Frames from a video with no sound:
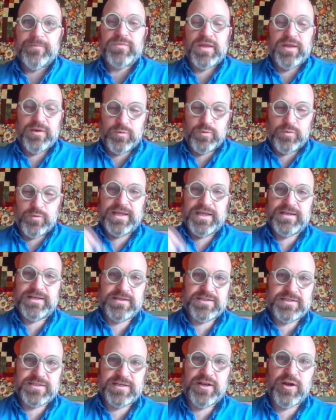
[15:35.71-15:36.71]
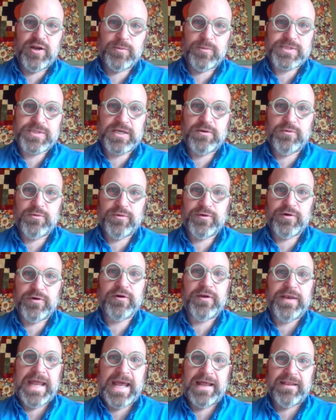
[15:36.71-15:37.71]
And what that does, it helps out with our
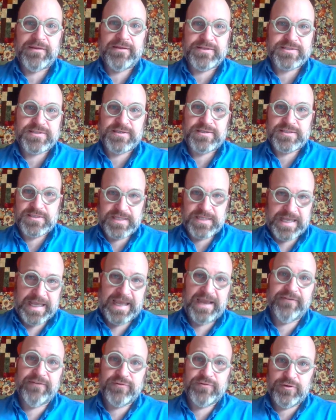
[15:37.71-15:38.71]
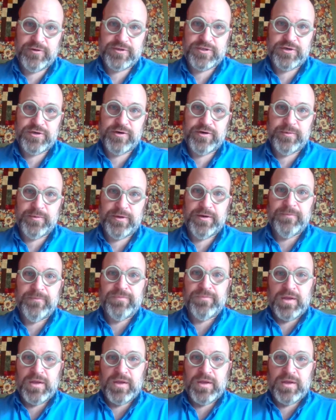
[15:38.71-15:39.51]
analysis after the tournament,